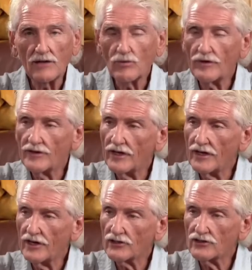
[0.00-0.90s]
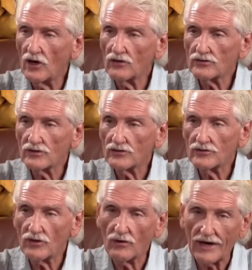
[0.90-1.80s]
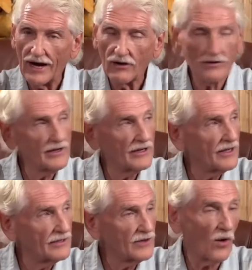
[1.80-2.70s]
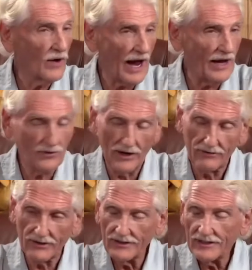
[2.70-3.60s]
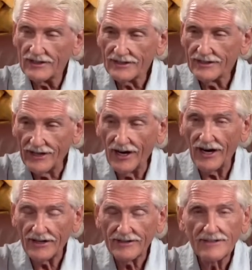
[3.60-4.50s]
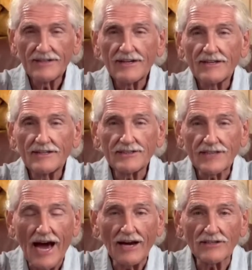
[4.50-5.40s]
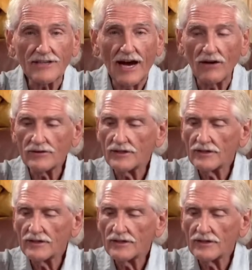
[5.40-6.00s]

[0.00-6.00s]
when the ears, nose, and throat guy, or the toe guy, whoever, cut this callus out,